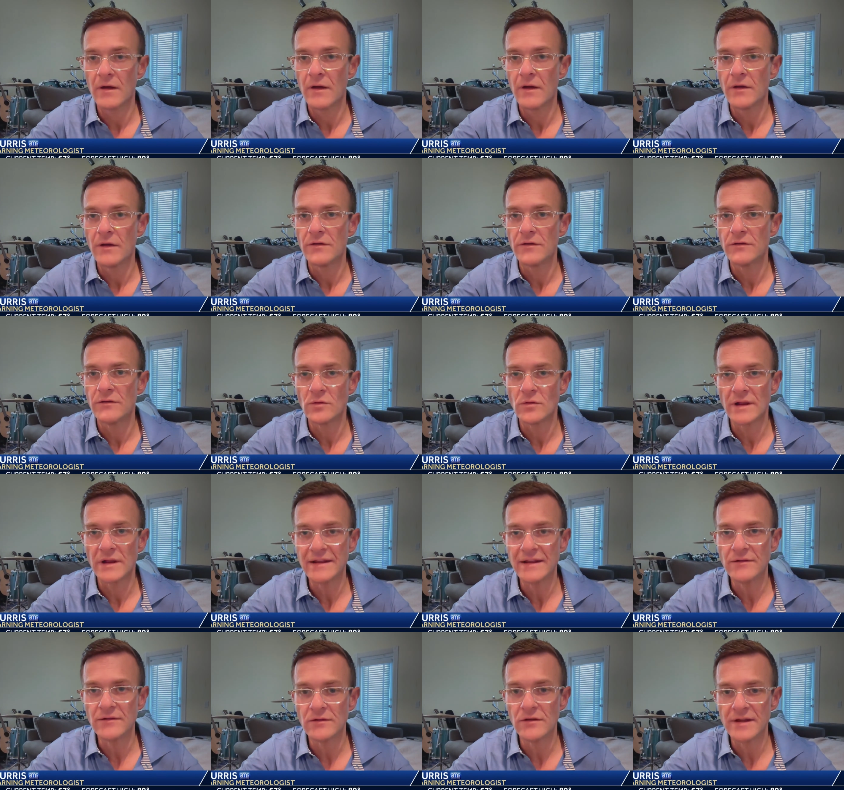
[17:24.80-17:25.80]
So
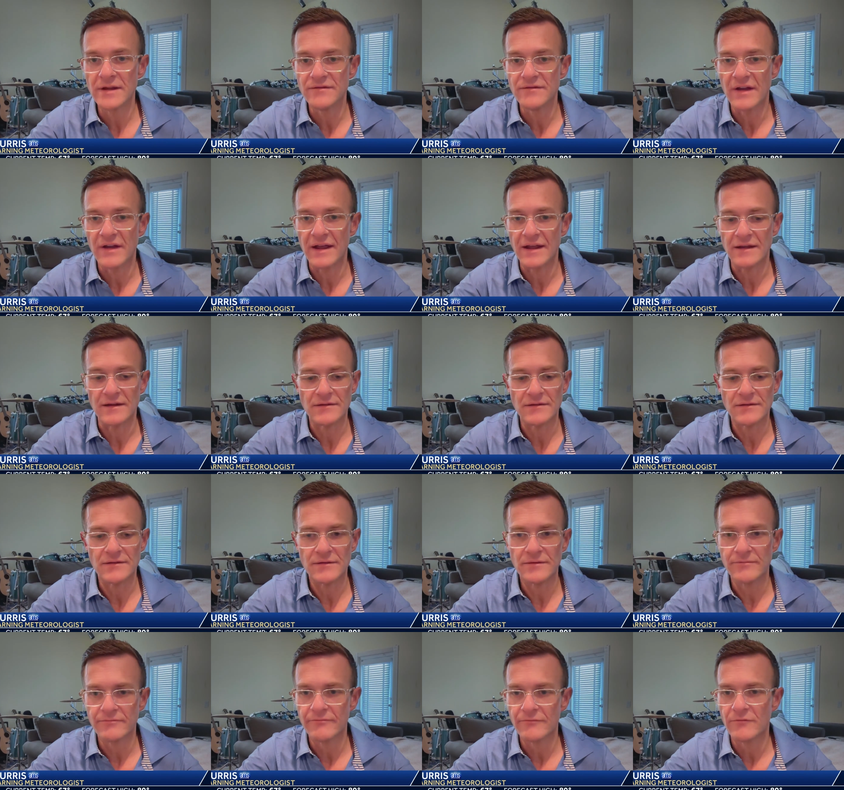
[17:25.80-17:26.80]
let's look at Vegas
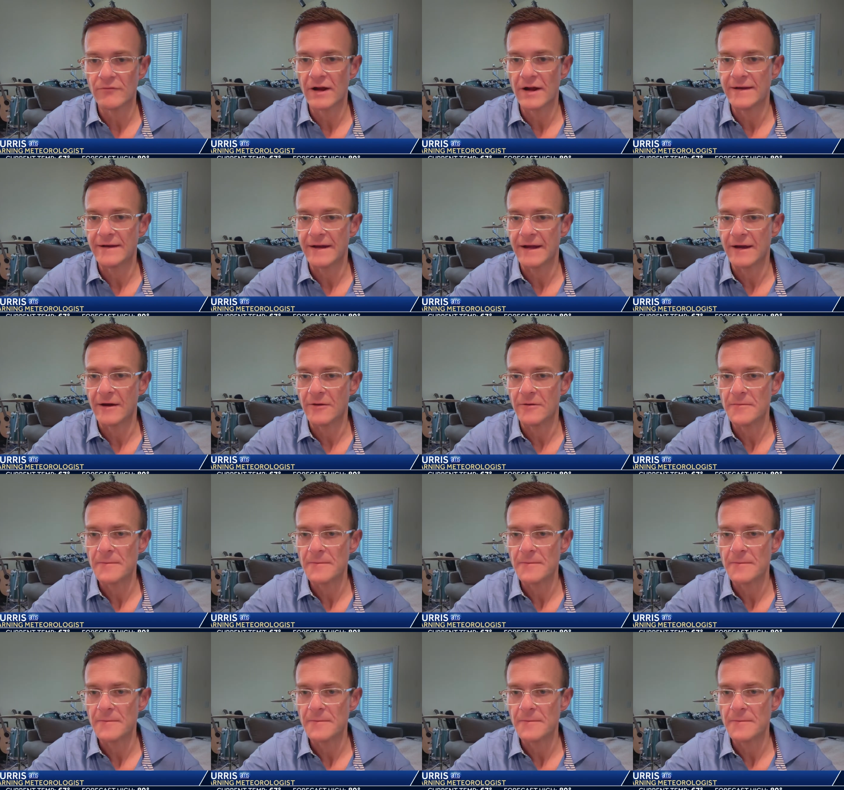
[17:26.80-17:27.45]
right now.